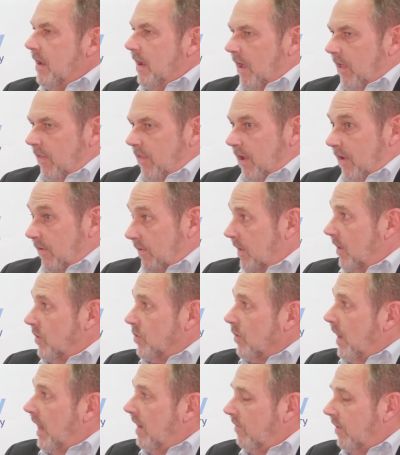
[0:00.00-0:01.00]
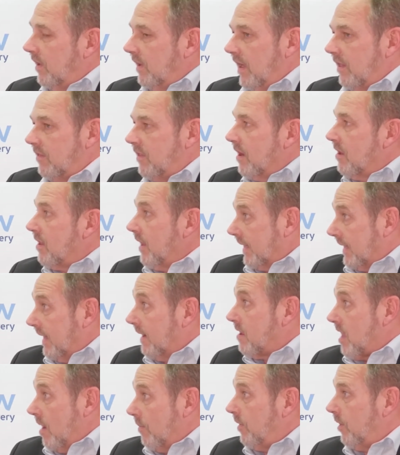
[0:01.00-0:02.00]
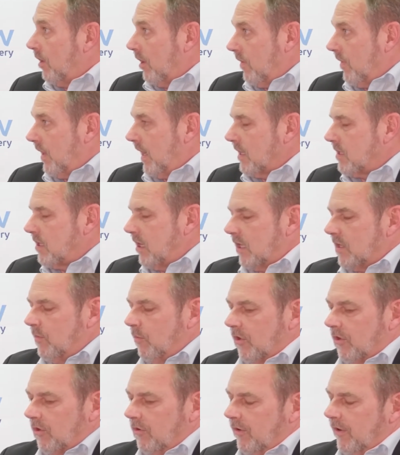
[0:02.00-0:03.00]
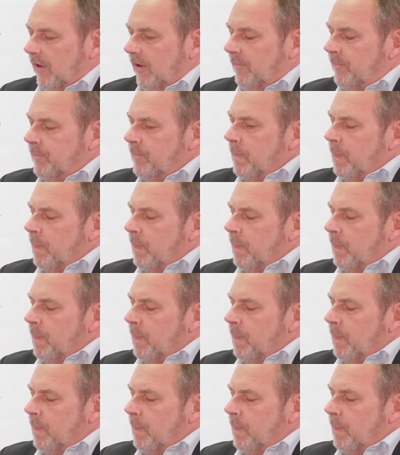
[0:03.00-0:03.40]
the driving things like exemplar that I talked about earlier.